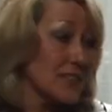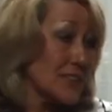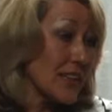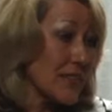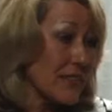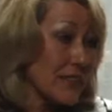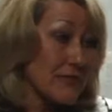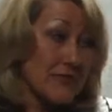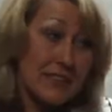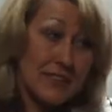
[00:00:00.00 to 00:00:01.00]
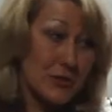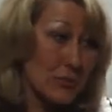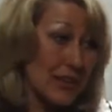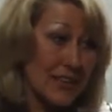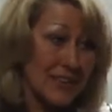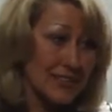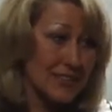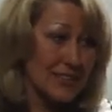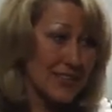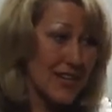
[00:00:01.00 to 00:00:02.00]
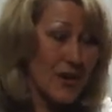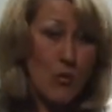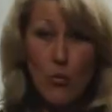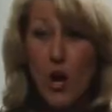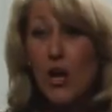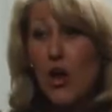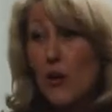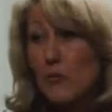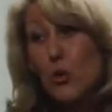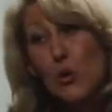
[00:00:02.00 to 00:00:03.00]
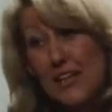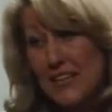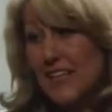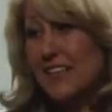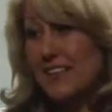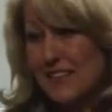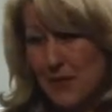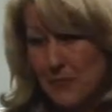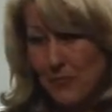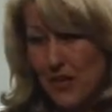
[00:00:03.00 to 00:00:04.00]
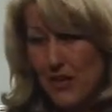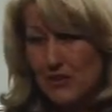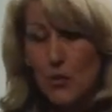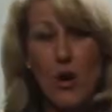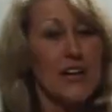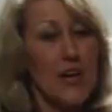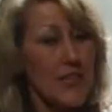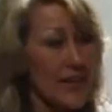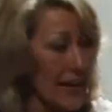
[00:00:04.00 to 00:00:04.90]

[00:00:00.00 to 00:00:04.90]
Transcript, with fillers: and celery and feed it to my kids while I'm cooking their dinner. So I know the